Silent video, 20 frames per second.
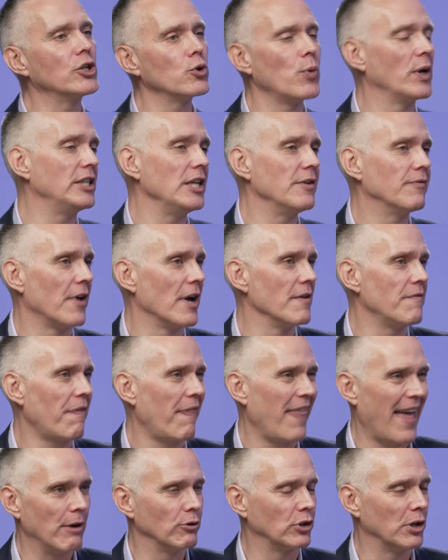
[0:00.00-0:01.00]

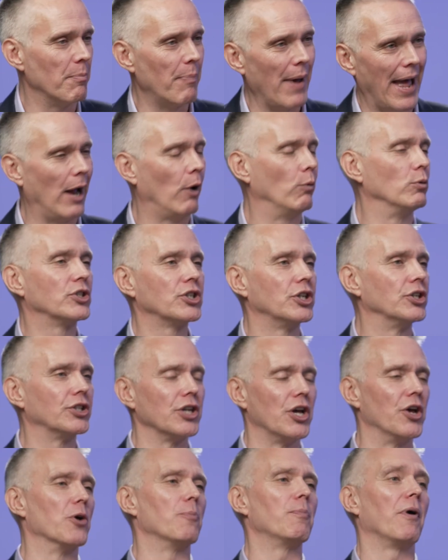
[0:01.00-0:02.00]
£25,000 to
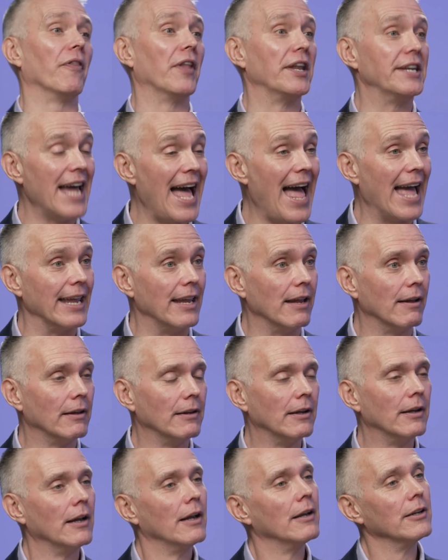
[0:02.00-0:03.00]
turn up on the day.
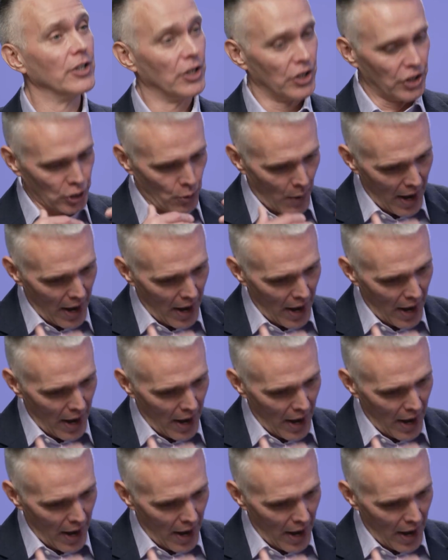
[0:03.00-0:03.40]
So